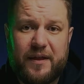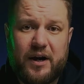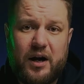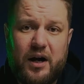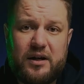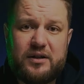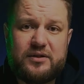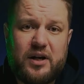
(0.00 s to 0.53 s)

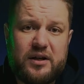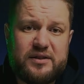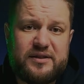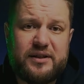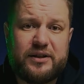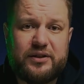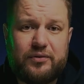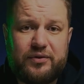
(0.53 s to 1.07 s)
Hong Kong
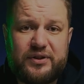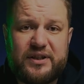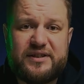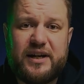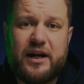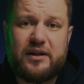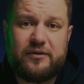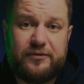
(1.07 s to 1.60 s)
Securities
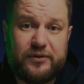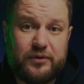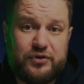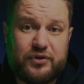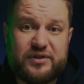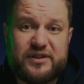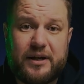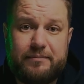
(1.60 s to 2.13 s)
and
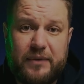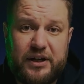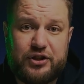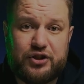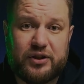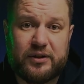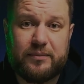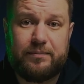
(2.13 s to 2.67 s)
Futures
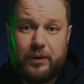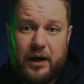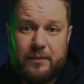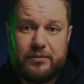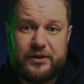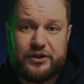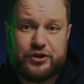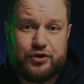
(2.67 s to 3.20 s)
Commission
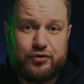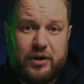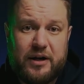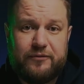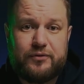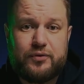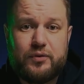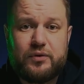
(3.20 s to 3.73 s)
published
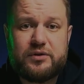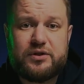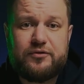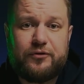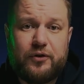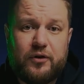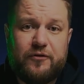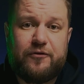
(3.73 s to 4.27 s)
draft rules
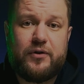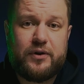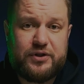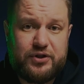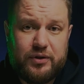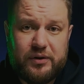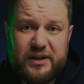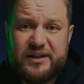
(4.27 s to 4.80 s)
for
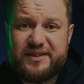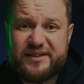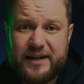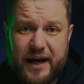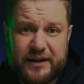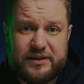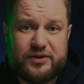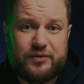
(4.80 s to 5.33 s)
virtual
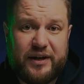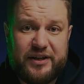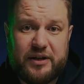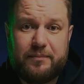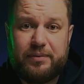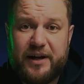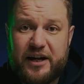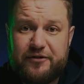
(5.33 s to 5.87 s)
assets trading
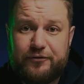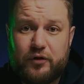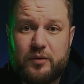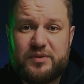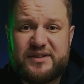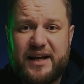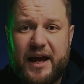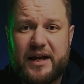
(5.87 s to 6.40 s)

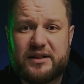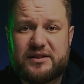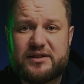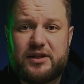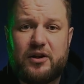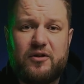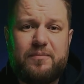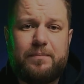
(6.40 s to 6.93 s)
platforms and
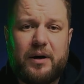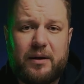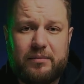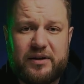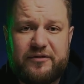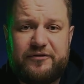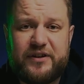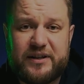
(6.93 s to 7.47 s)
sought
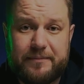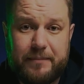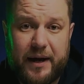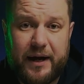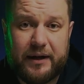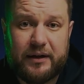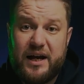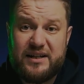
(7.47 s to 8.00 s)
public
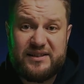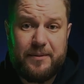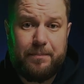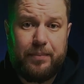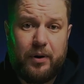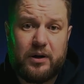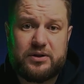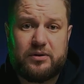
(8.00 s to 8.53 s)
feedback. As a
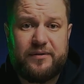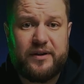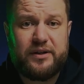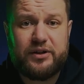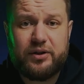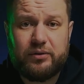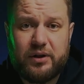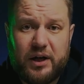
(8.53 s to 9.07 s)
part of the
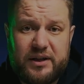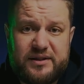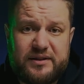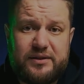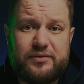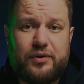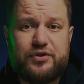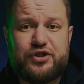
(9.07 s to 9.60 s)
new
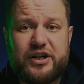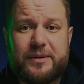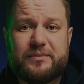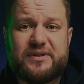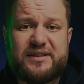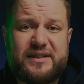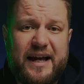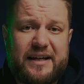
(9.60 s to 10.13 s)
license regime
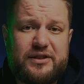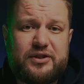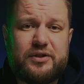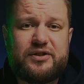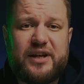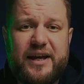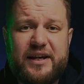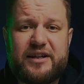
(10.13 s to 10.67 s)
set to
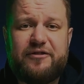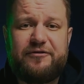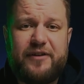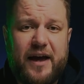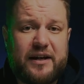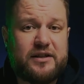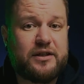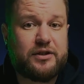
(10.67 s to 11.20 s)
take
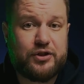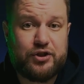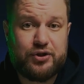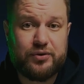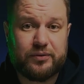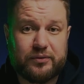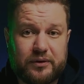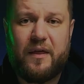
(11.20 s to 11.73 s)
effect in
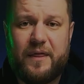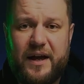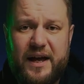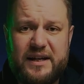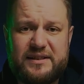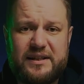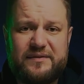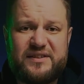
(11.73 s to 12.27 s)
June, the
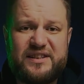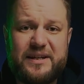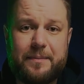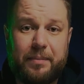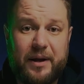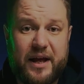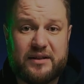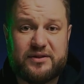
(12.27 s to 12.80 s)
SFC
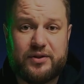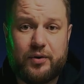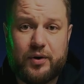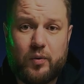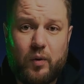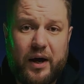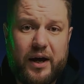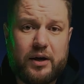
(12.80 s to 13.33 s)
plans to
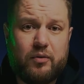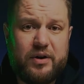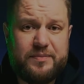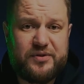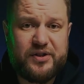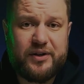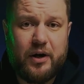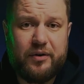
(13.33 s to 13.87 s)
require
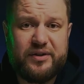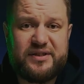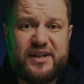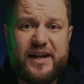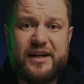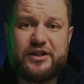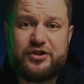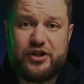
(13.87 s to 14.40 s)
cryptocurrency
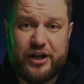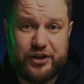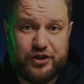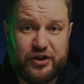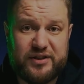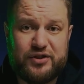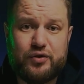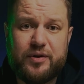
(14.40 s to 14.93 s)

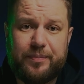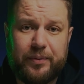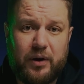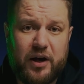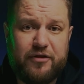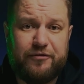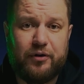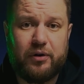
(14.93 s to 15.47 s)
exchanges to
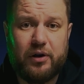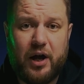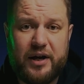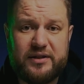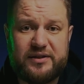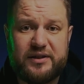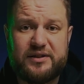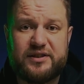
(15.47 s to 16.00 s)
apply for
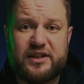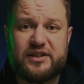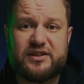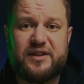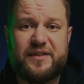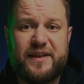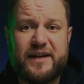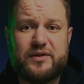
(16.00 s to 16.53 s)
licenses
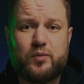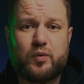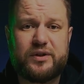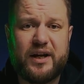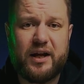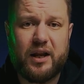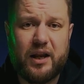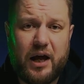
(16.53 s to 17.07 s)
that would
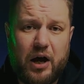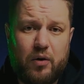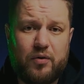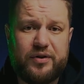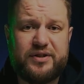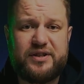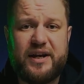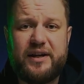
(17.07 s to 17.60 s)
allow
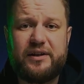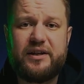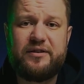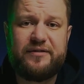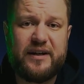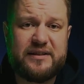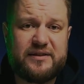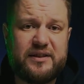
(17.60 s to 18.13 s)
retail
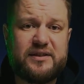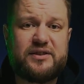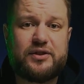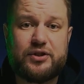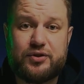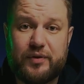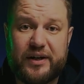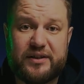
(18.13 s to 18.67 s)
investors to
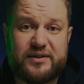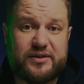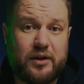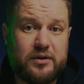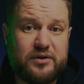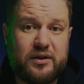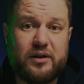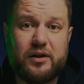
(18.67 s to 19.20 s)
trade
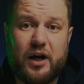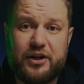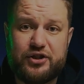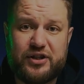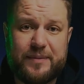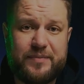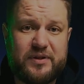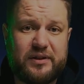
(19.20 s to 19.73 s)
certain large
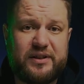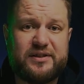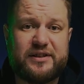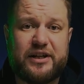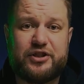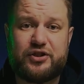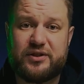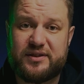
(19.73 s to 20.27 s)

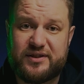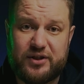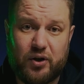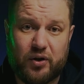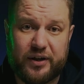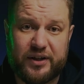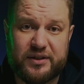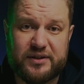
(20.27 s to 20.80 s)
capitalization
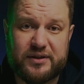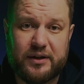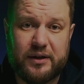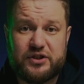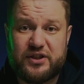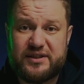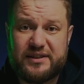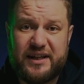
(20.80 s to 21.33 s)
tokens.
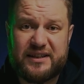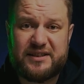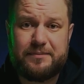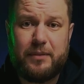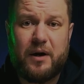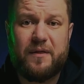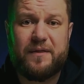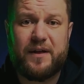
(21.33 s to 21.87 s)
Just last
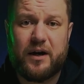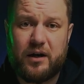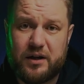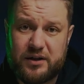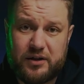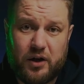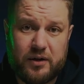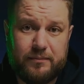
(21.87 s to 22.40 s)
month, the
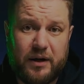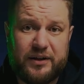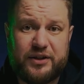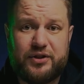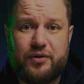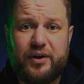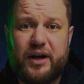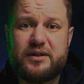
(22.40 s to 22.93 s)
Hong Kong
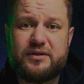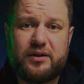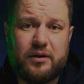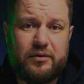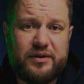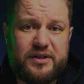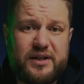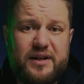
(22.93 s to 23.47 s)
Monetary
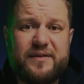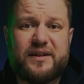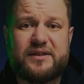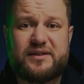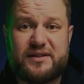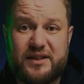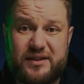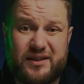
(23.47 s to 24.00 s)
Authority, the
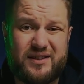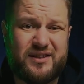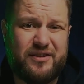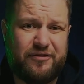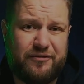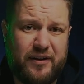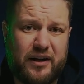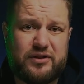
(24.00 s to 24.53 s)
city's de
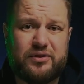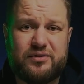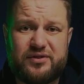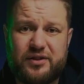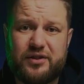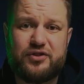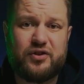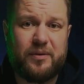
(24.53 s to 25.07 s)
facto
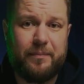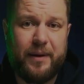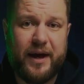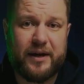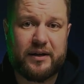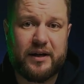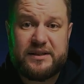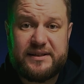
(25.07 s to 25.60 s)
central
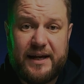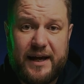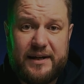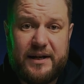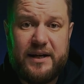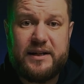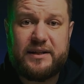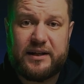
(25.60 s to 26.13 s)
bank, said
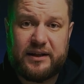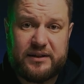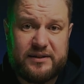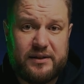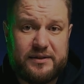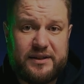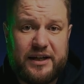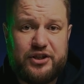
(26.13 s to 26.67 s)
in a
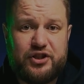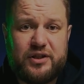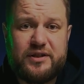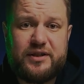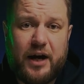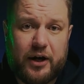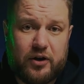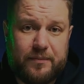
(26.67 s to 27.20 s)
consultation
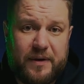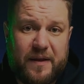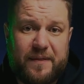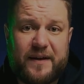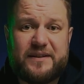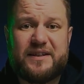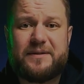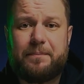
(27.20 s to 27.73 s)
document
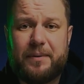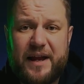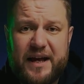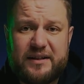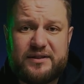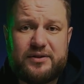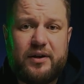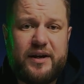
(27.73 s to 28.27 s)
that it
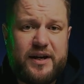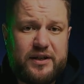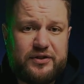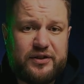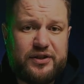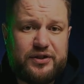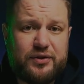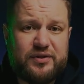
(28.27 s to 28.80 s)
plans to
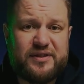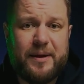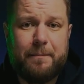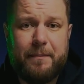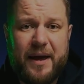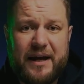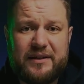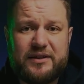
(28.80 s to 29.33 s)
introduce the
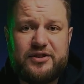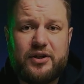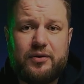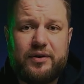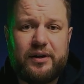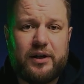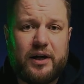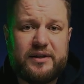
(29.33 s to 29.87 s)
mandatory
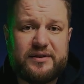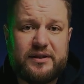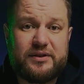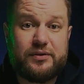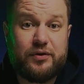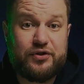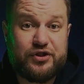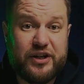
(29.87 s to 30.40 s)
license
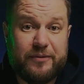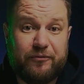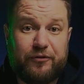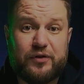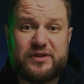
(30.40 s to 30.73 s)
regime for